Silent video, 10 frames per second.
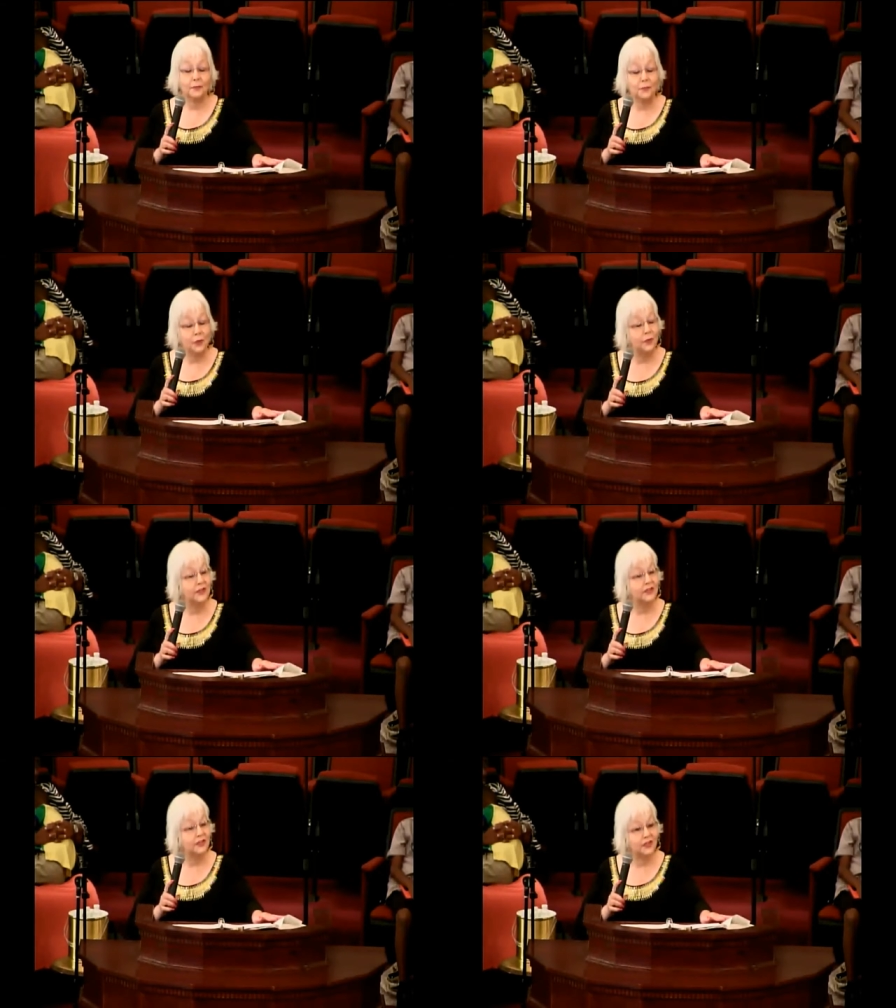
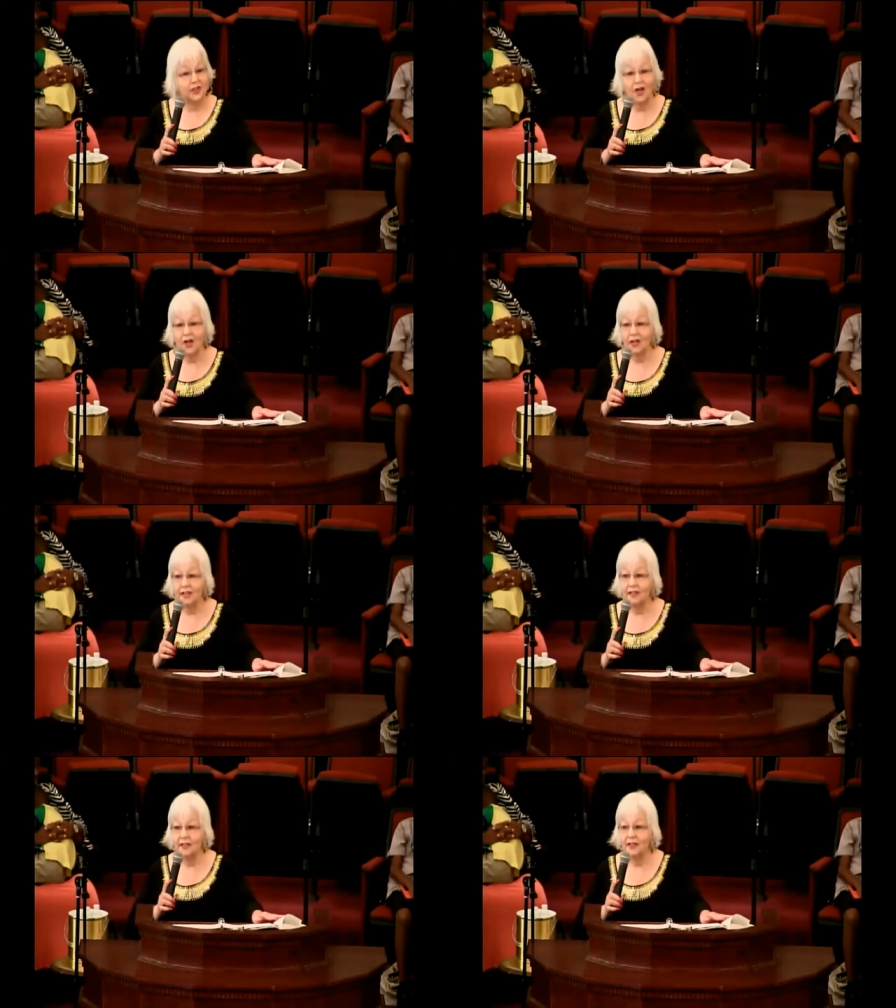mowing your
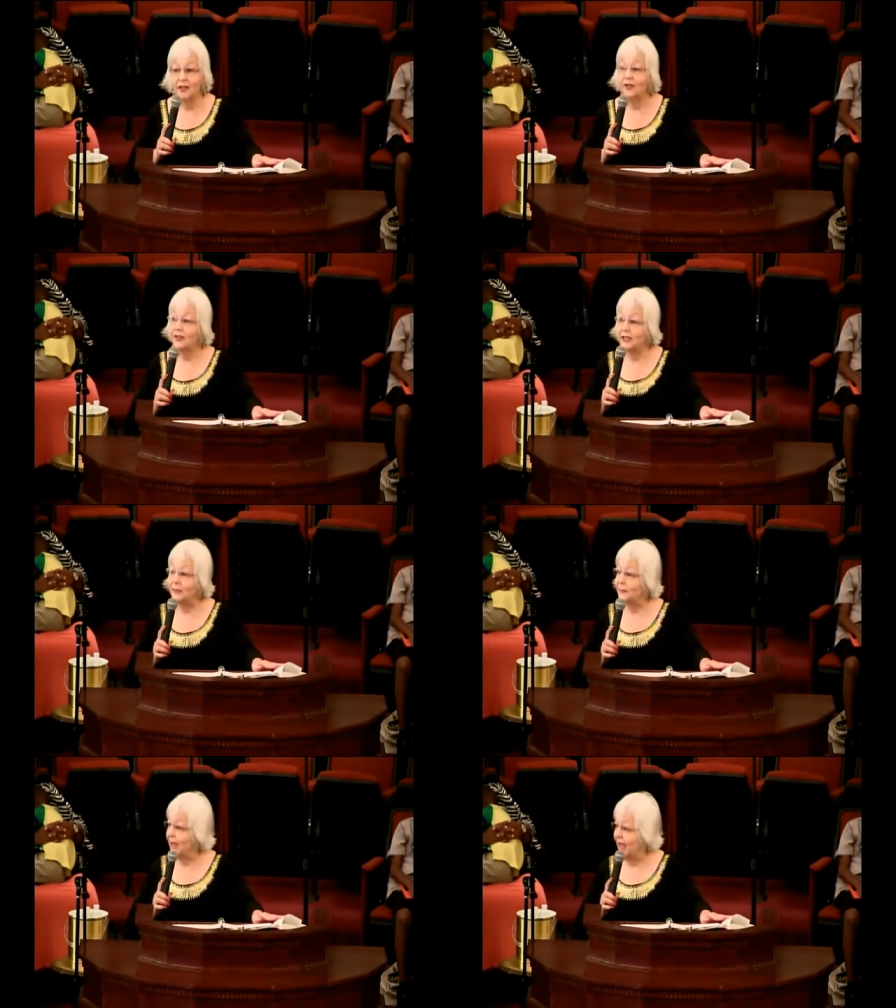lawn
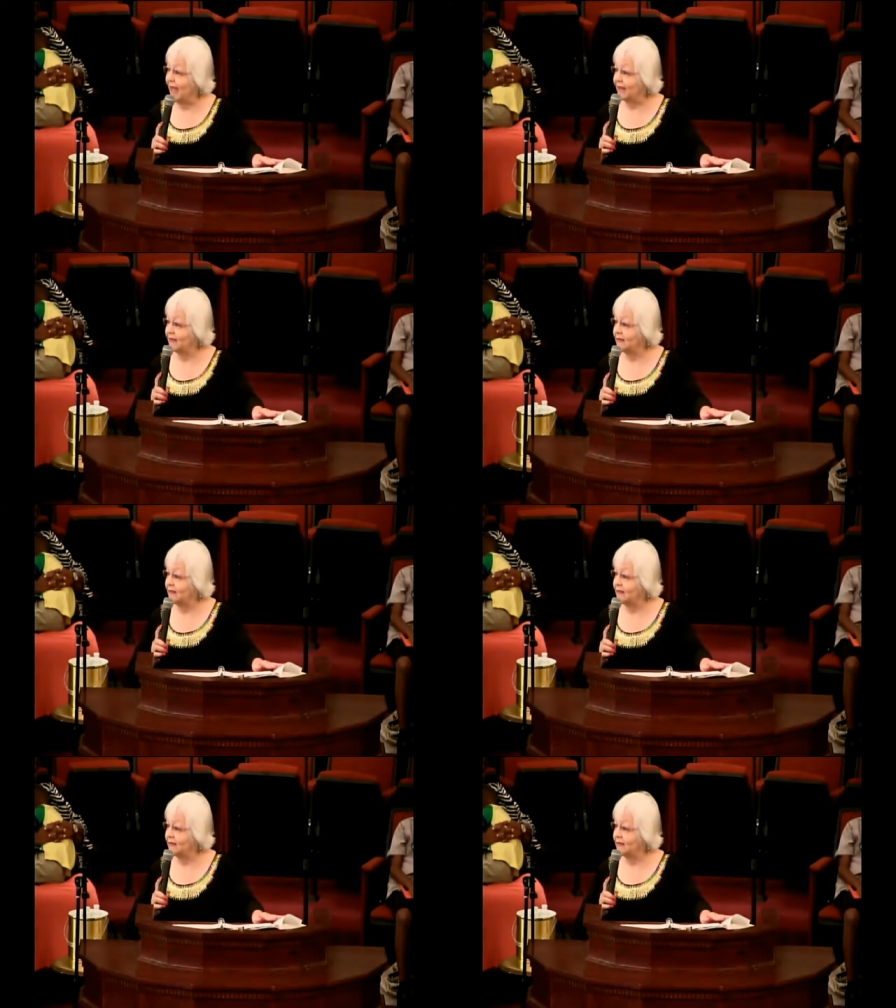looking back?